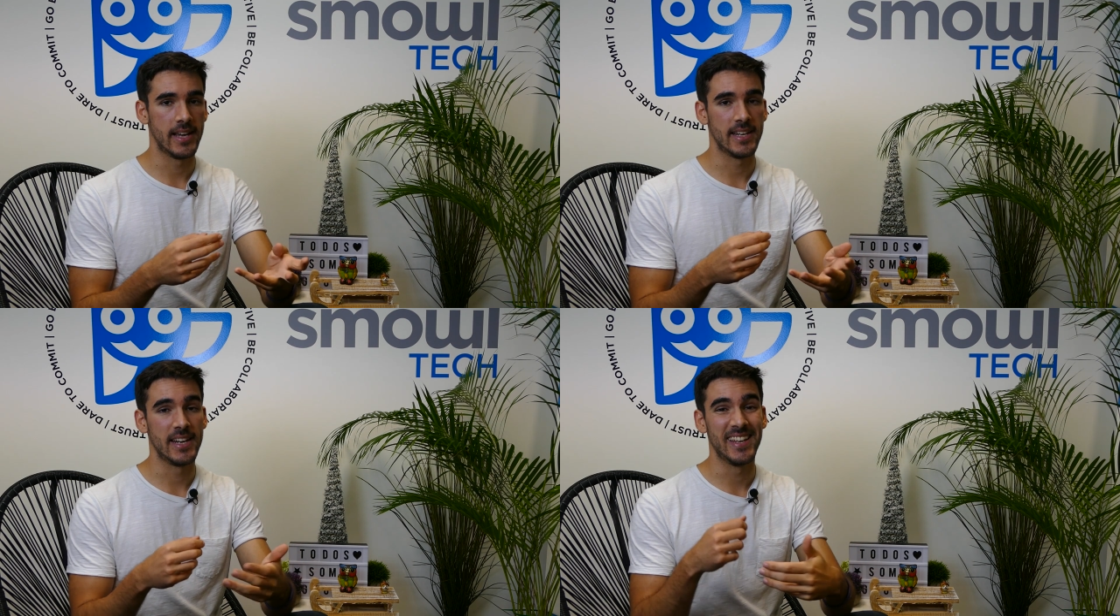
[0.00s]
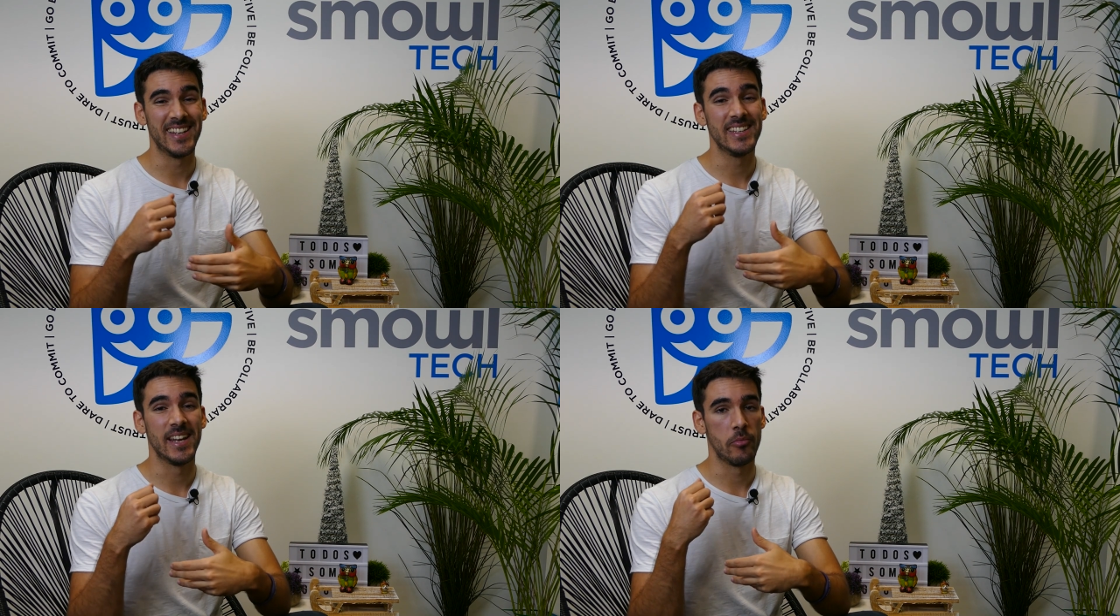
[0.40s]
will get
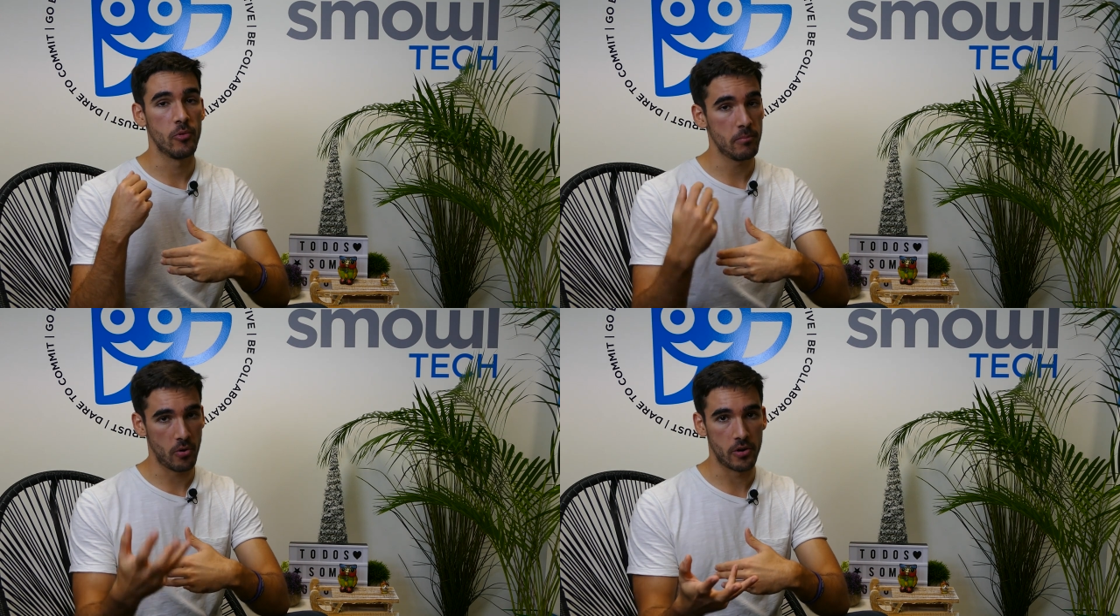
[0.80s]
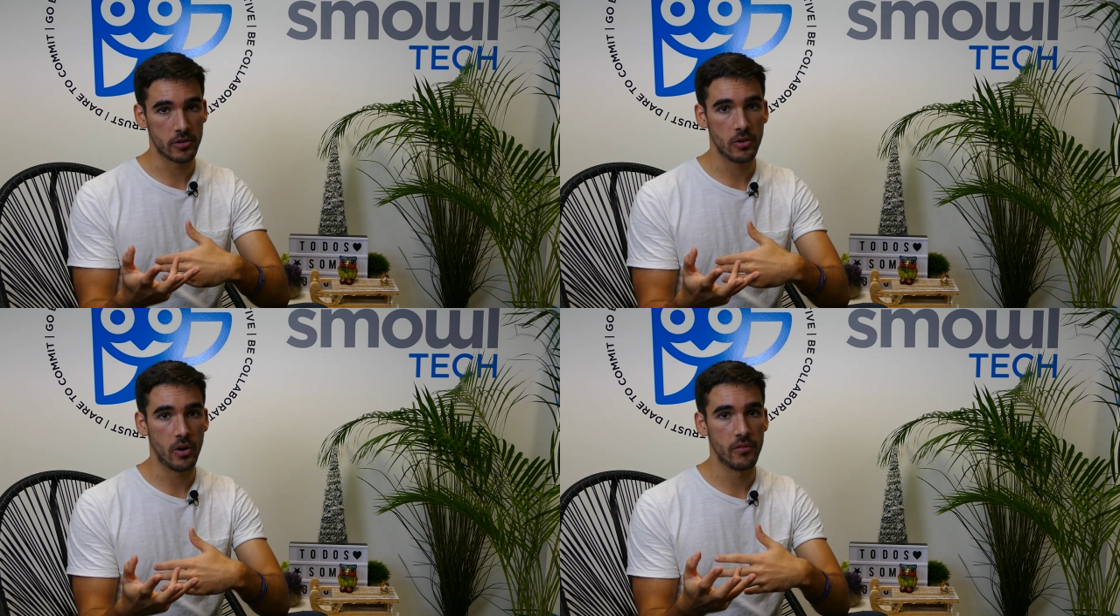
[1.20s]
an in-depth
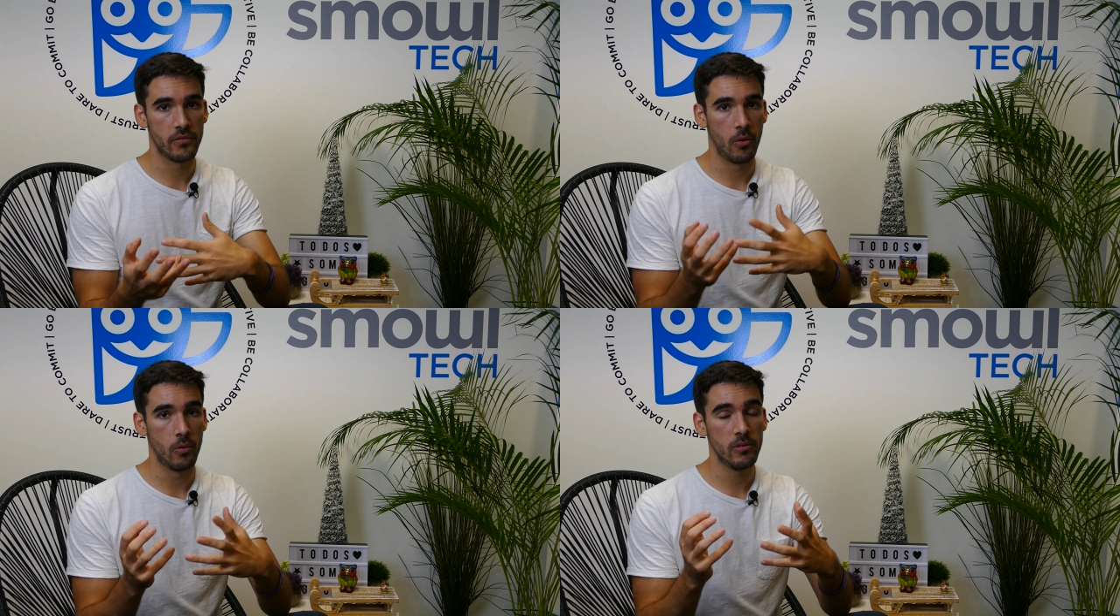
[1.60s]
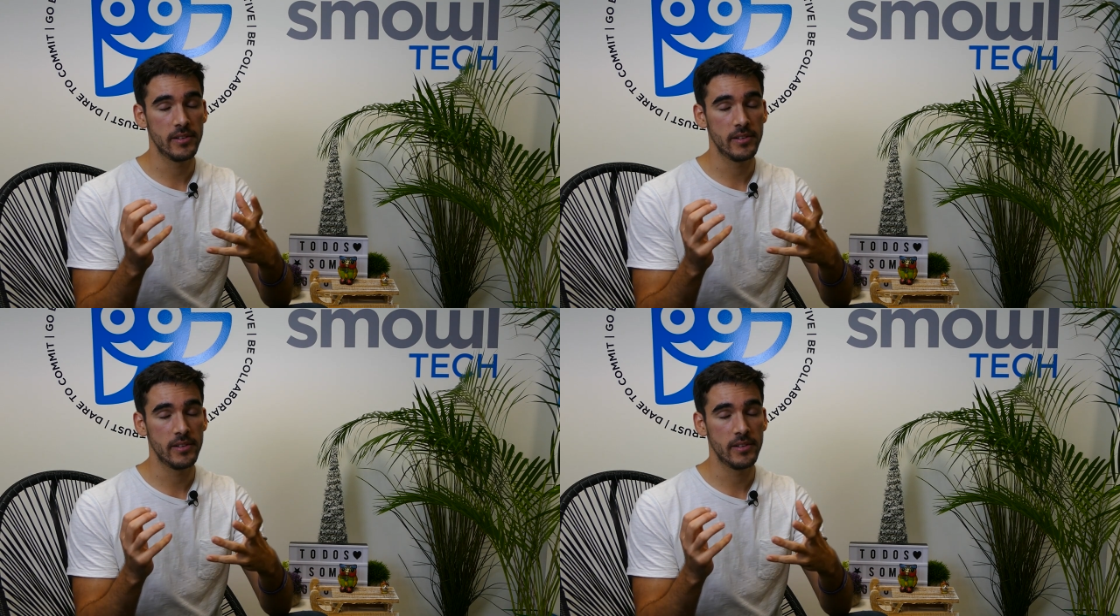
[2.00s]
report of